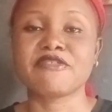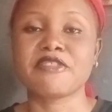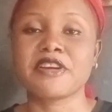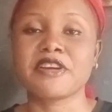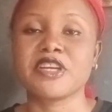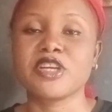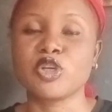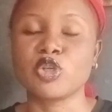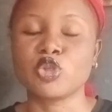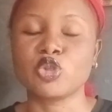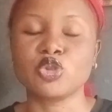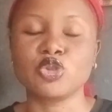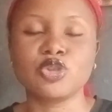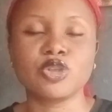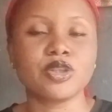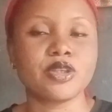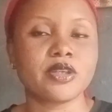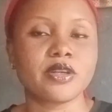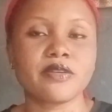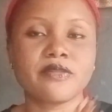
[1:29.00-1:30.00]
very good,
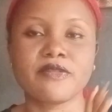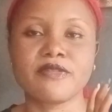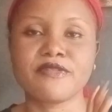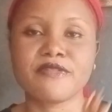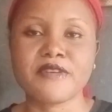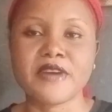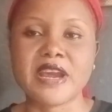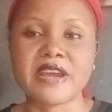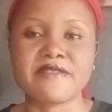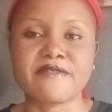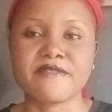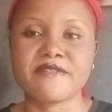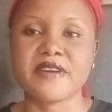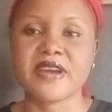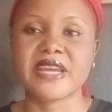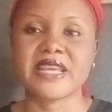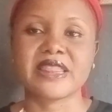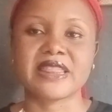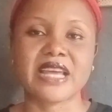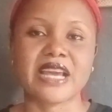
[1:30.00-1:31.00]

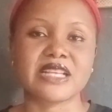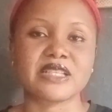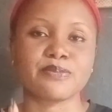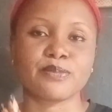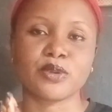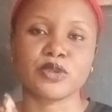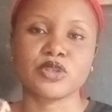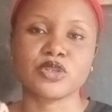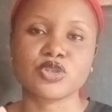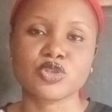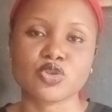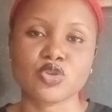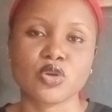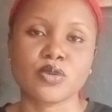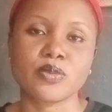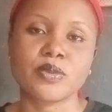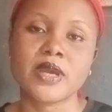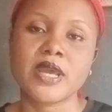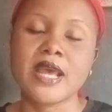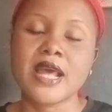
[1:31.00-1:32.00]
very nice body
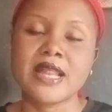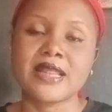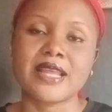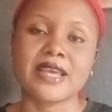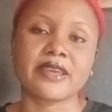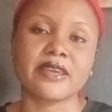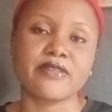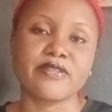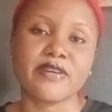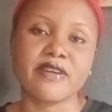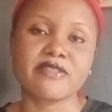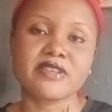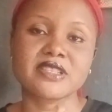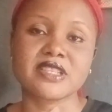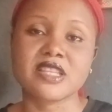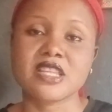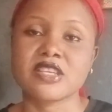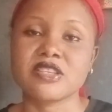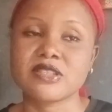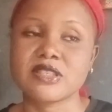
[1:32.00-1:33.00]
scrub. Like if you haven't
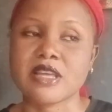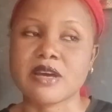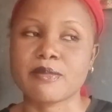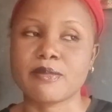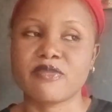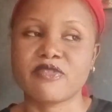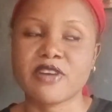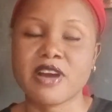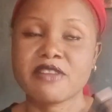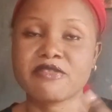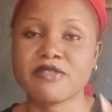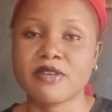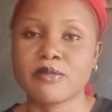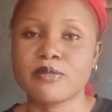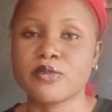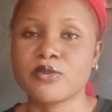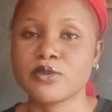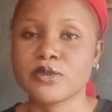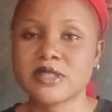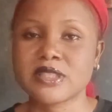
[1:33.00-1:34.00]
started using
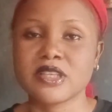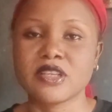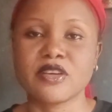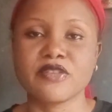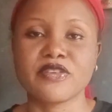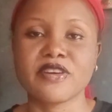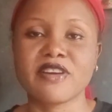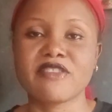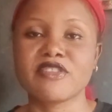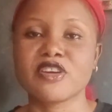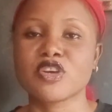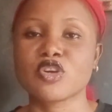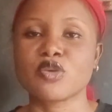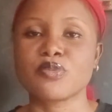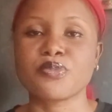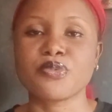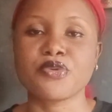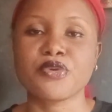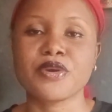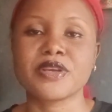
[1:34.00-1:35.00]
Arbutin, if you haven't
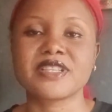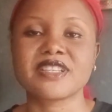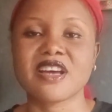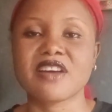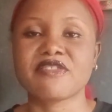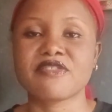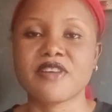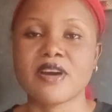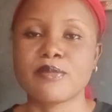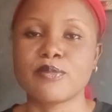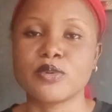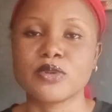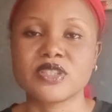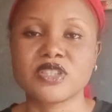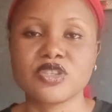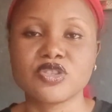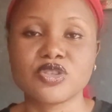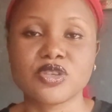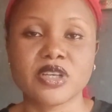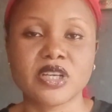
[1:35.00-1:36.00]
incorporated
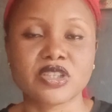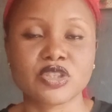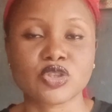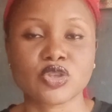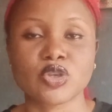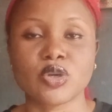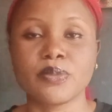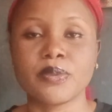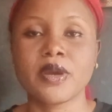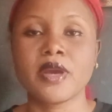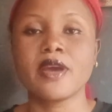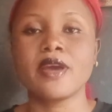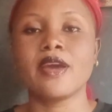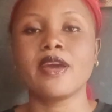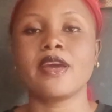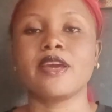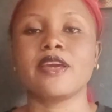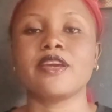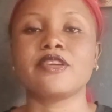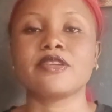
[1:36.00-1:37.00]
Arbutin Sugar Scrub
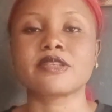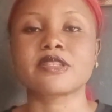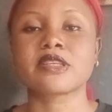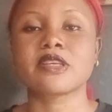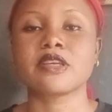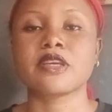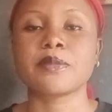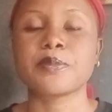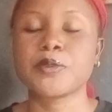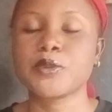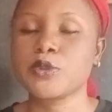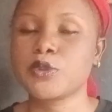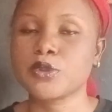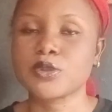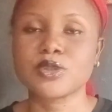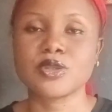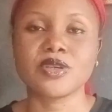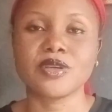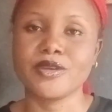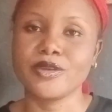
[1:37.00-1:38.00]
in your skincare
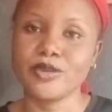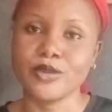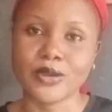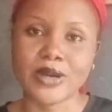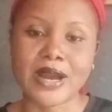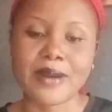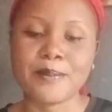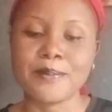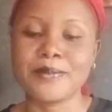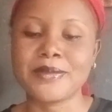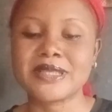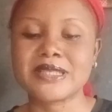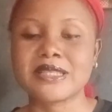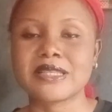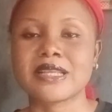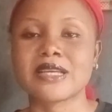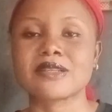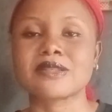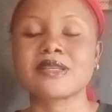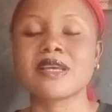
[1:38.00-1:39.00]
product, you are
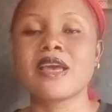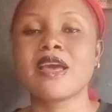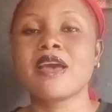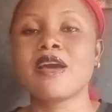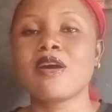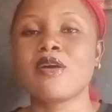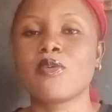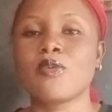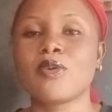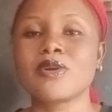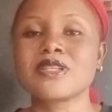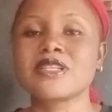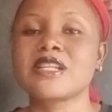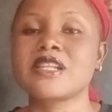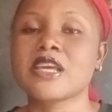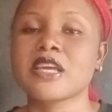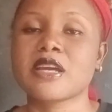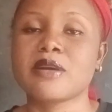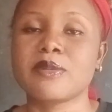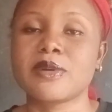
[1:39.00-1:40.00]
missing out. What I
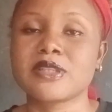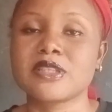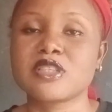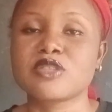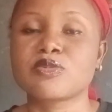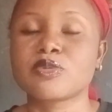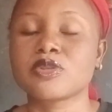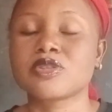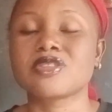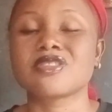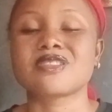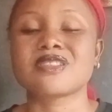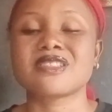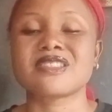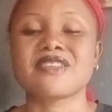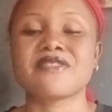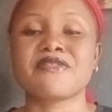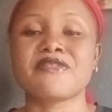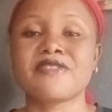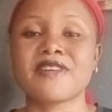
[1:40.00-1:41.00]
like about this product is
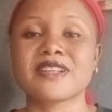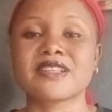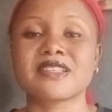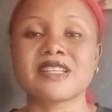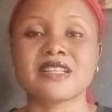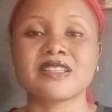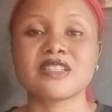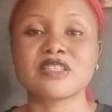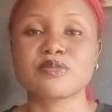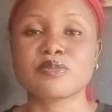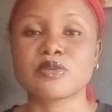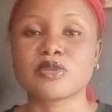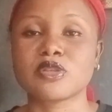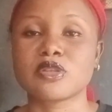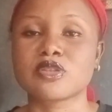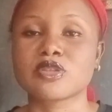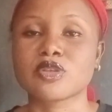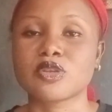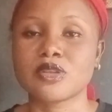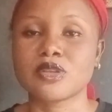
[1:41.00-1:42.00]
the fact that this
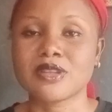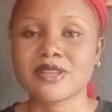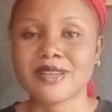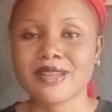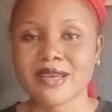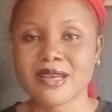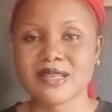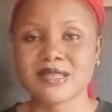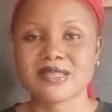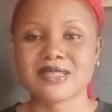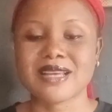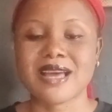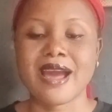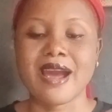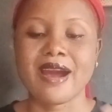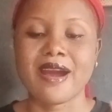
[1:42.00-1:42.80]
product contains